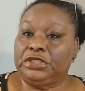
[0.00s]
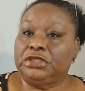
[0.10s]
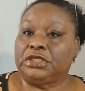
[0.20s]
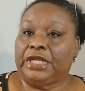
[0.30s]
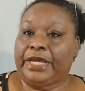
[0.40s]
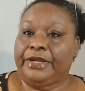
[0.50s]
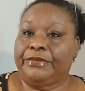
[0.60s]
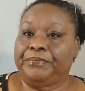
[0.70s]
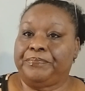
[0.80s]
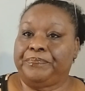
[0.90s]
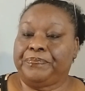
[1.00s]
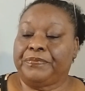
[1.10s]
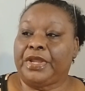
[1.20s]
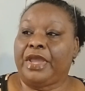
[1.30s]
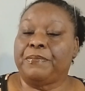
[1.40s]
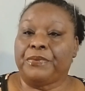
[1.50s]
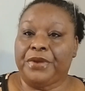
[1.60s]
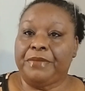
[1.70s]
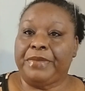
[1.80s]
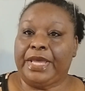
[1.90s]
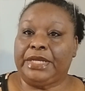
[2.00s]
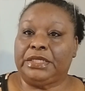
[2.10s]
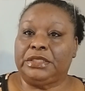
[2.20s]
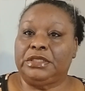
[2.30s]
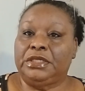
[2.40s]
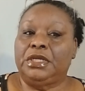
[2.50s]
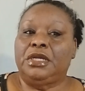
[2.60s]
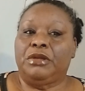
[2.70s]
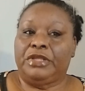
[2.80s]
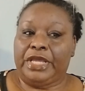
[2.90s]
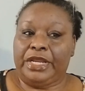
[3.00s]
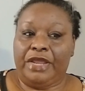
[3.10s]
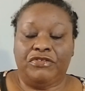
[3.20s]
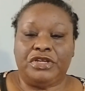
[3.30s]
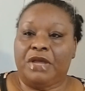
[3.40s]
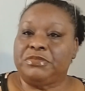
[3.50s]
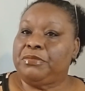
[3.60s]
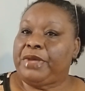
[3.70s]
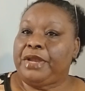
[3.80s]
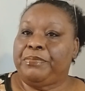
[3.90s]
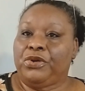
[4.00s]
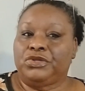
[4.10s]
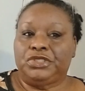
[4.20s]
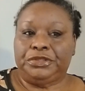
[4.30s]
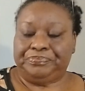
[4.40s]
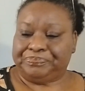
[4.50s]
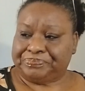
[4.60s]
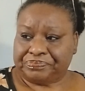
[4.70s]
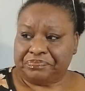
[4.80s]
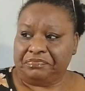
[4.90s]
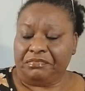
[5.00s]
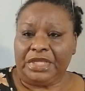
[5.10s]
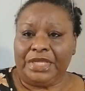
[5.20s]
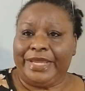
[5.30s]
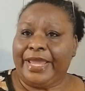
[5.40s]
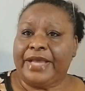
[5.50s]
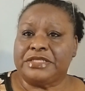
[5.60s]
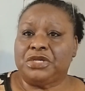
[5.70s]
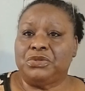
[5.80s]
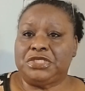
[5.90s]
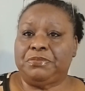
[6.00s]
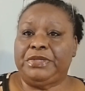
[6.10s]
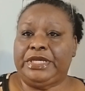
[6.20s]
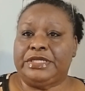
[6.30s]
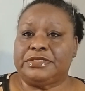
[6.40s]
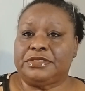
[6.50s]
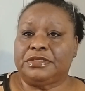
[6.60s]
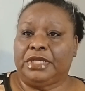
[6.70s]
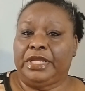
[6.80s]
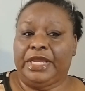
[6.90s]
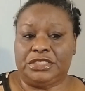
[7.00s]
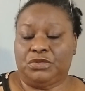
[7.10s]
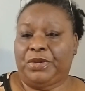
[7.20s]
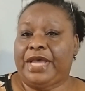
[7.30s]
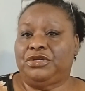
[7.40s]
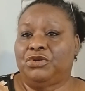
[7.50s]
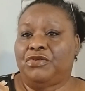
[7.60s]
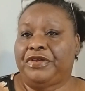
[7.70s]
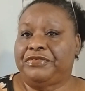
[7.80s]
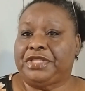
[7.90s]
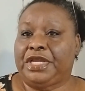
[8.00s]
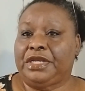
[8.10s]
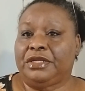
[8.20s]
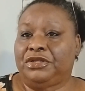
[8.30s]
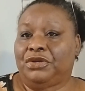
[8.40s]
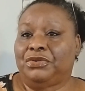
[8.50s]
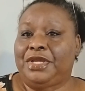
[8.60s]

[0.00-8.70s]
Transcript: to look like, and pray about it, that every time somebody purchases, their household is blessed. And that's the way I do of everything.